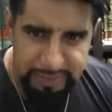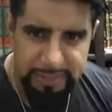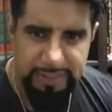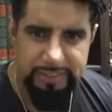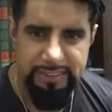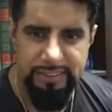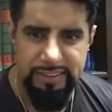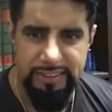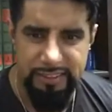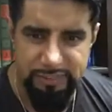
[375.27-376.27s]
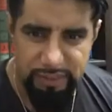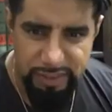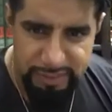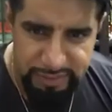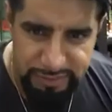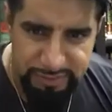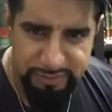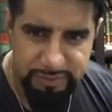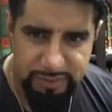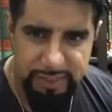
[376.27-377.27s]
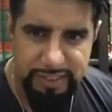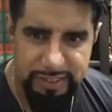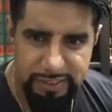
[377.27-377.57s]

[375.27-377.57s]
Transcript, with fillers: Italy, right? Right.